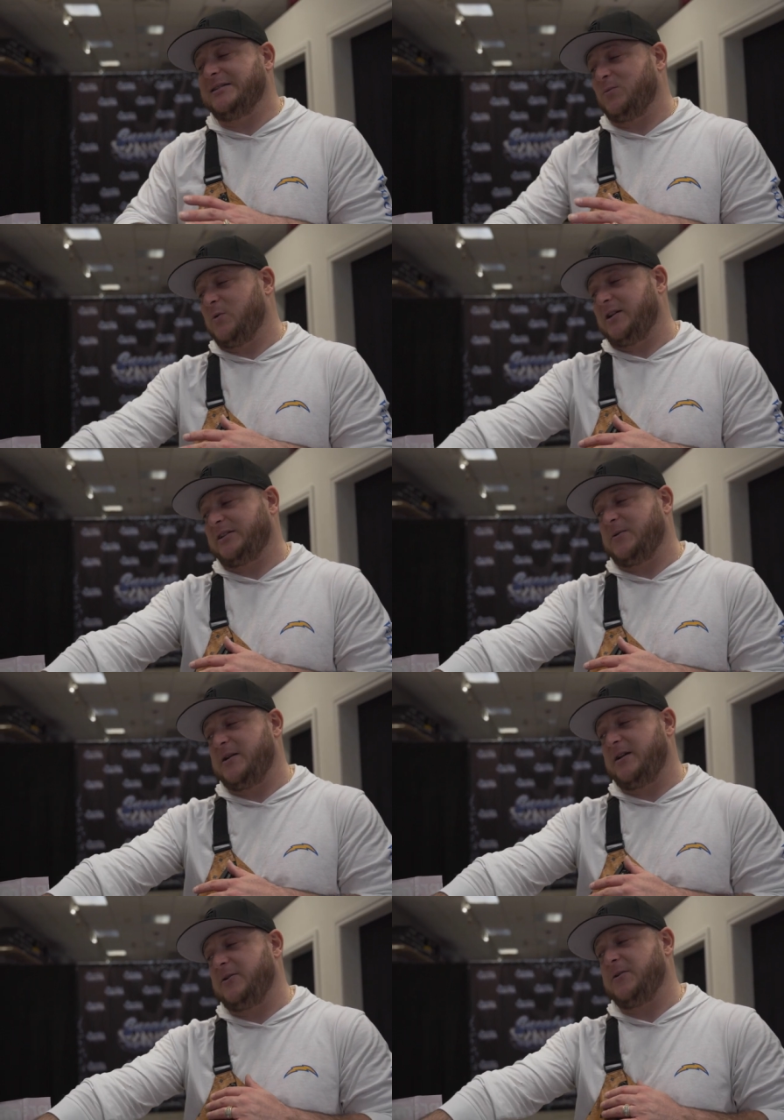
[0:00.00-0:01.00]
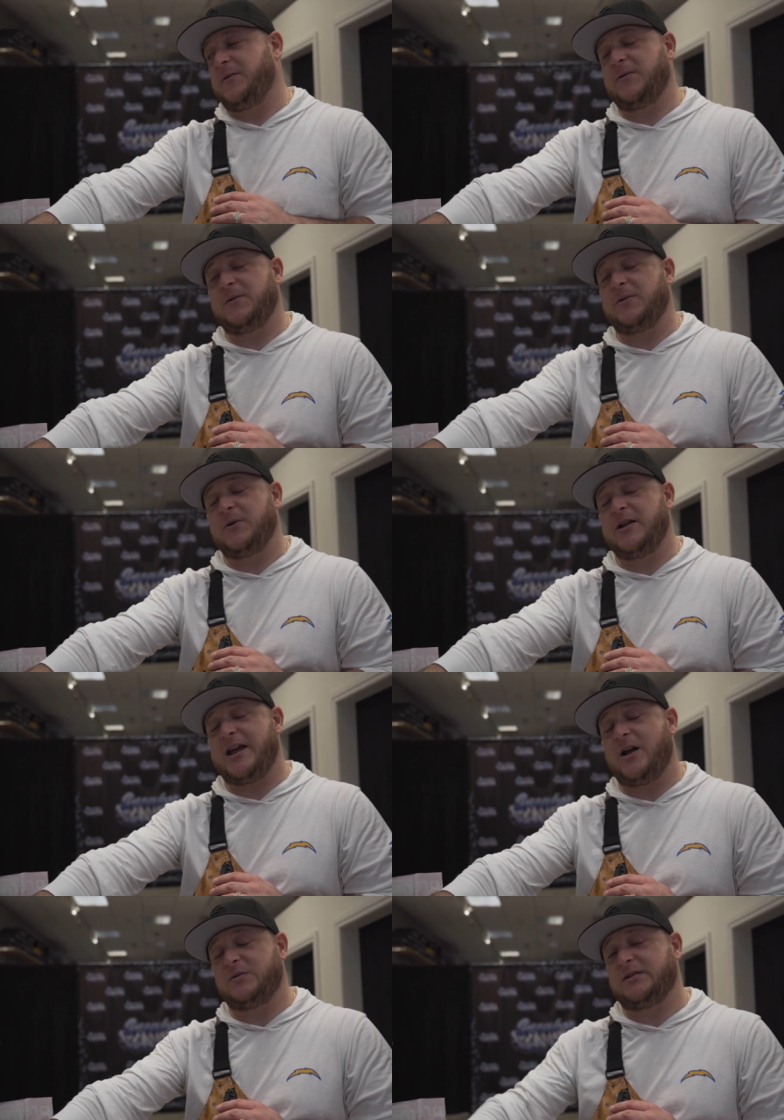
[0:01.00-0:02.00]
is. What is 330
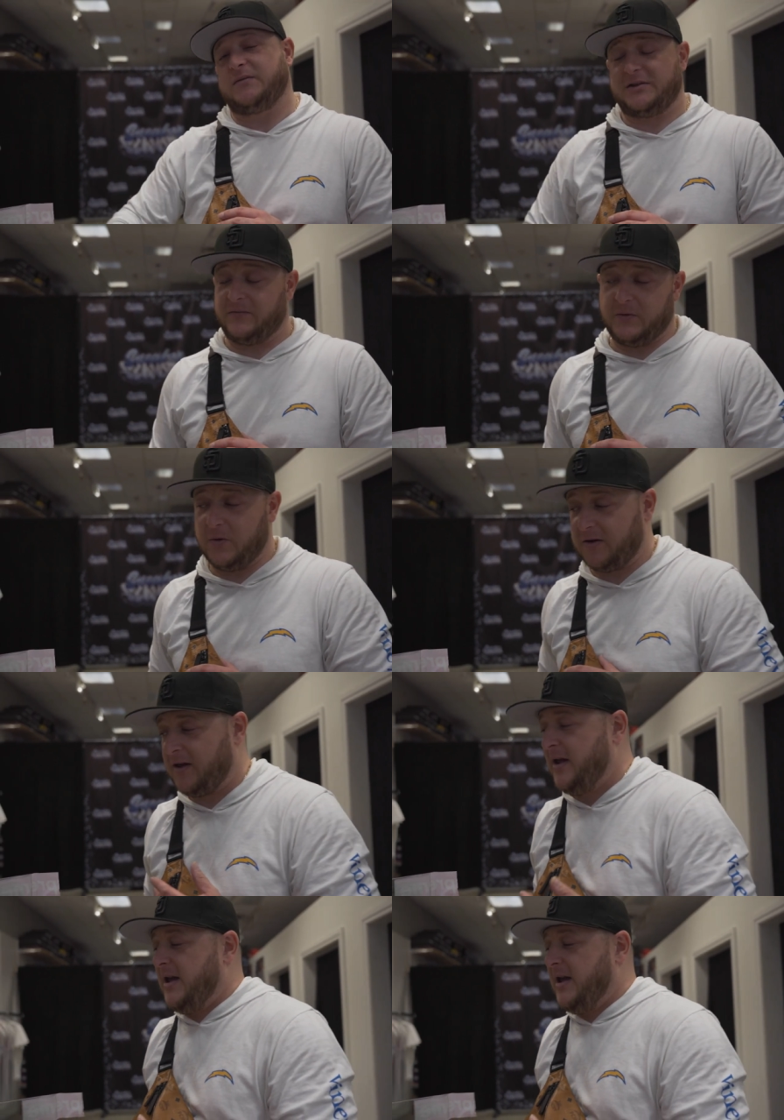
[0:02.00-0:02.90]
ounces of silver worth?